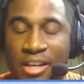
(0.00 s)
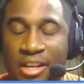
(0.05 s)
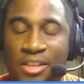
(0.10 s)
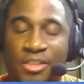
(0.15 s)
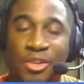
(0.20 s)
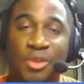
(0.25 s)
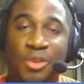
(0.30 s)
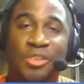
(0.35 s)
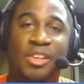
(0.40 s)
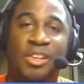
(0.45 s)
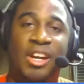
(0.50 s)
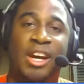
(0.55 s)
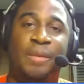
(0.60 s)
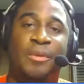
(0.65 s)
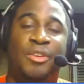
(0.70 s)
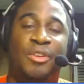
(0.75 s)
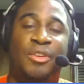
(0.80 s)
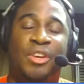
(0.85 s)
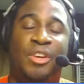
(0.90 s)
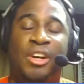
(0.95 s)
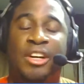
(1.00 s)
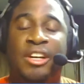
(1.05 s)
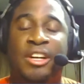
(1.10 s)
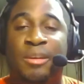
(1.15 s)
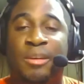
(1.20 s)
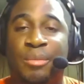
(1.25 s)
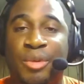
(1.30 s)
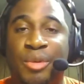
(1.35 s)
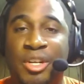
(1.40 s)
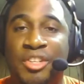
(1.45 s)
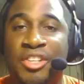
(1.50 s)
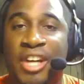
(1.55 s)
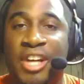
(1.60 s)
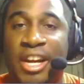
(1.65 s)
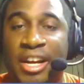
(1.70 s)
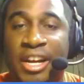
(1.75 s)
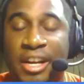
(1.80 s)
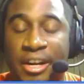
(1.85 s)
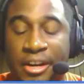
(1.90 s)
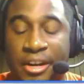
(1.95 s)
Susan and I were talking in the pre-chat
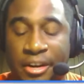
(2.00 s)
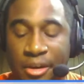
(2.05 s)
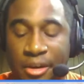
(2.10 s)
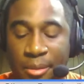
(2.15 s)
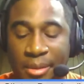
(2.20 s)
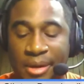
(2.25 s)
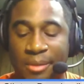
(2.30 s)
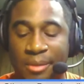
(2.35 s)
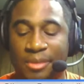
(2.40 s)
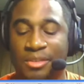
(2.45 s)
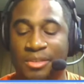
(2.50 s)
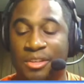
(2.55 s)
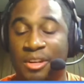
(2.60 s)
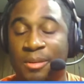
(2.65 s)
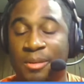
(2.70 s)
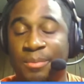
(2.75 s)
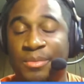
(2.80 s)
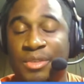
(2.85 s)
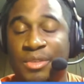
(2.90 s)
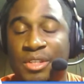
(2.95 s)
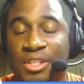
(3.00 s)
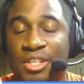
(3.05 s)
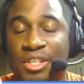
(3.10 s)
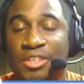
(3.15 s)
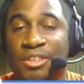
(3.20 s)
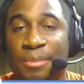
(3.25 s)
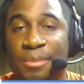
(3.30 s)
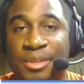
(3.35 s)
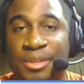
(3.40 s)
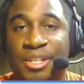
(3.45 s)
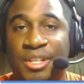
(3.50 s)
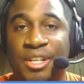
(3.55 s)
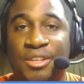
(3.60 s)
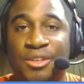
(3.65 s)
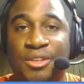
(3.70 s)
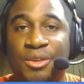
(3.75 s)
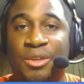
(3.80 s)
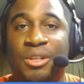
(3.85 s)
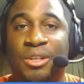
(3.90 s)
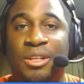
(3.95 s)
here about some
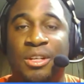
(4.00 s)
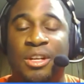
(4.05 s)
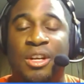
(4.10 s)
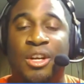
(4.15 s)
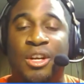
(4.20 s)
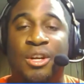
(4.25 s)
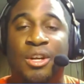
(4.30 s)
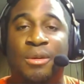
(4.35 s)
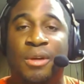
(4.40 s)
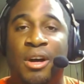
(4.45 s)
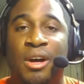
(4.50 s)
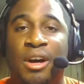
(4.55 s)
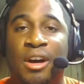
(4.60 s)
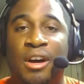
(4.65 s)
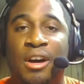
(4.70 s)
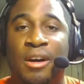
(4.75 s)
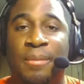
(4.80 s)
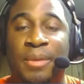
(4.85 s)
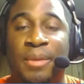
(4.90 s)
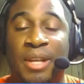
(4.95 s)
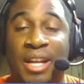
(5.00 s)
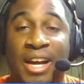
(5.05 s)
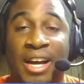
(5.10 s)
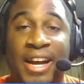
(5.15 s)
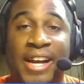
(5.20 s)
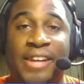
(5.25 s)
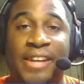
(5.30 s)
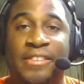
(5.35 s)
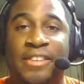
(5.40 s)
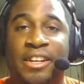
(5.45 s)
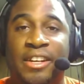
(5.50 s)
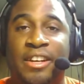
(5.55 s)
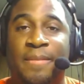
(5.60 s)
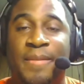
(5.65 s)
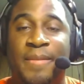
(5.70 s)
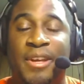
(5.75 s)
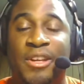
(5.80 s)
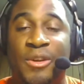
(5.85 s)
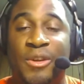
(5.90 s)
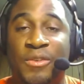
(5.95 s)
potential clients that can
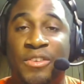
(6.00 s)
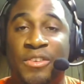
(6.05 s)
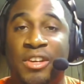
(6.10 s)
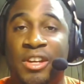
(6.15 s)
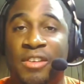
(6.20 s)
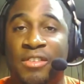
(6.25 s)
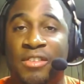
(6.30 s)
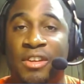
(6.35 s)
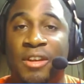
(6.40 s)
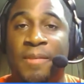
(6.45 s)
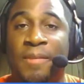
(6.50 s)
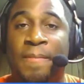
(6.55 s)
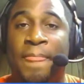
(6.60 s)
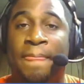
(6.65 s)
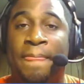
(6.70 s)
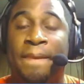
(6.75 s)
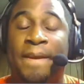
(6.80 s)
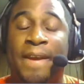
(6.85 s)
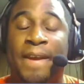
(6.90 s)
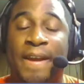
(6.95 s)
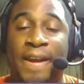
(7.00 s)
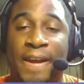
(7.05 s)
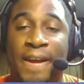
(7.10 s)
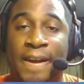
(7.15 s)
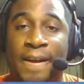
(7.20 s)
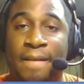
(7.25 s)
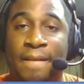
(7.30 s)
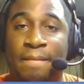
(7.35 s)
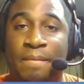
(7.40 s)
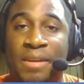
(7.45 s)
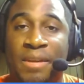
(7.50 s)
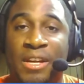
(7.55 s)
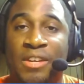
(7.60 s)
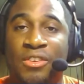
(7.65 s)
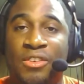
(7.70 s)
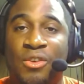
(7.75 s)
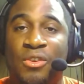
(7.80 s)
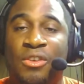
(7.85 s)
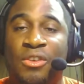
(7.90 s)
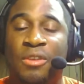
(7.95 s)
be using this, and me and
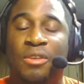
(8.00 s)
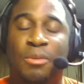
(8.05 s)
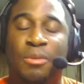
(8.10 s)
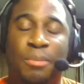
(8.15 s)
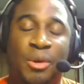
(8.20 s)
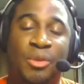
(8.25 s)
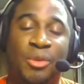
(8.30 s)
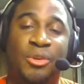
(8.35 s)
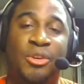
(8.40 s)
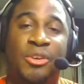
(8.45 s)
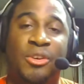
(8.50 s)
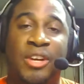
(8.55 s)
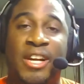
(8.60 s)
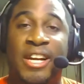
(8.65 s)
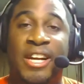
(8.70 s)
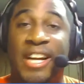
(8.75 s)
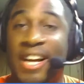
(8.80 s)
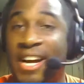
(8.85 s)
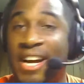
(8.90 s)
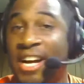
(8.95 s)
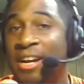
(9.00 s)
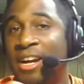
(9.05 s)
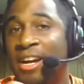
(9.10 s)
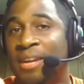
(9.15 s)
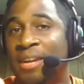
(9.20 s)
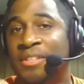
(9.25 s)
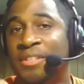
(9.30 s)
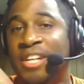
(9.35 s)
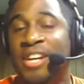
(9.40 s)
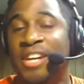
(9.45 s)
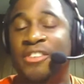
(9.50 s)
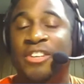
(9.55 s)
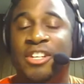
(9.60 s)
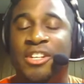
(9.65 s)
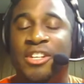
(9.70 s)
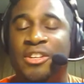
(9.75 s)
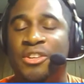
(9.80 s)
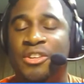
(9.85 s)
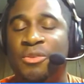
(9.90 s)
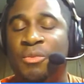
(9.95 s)
Susan both agreed. And I'm Cedric.
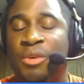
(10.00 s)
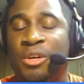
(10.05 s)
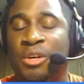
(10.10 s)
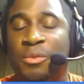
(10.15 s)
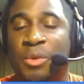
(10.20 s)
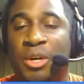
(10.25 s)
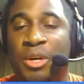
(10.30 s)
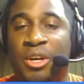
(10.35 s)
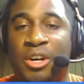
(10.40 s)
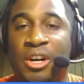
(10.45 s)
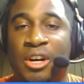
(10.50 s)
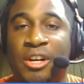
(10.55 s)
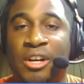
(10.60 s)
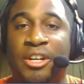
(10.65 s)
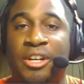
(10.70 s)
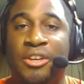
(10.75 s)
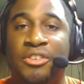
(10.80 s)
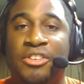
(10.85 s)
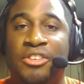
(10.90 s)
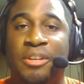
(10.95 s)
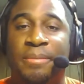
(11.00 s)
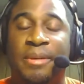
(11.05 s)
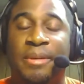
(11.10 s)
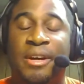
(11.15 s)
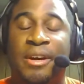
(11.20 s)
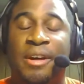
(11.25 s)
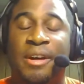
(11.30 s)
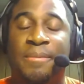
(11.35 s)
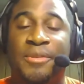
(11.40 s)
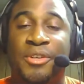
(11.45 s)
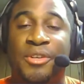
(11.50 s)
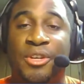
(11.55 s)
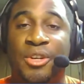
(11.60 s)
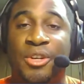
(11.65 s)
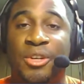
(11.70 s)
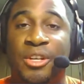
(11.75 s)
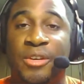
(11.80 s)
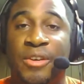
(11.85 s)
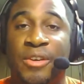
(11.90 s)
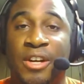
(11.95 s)
You work with a car dealership. I'm sure you
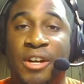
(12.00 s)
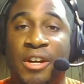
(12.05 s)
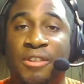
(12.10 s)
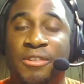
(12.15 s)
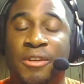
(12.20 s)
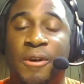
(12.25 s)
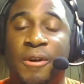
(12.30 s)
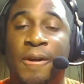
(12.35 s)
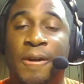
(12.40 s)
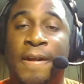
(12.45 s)
can agree also.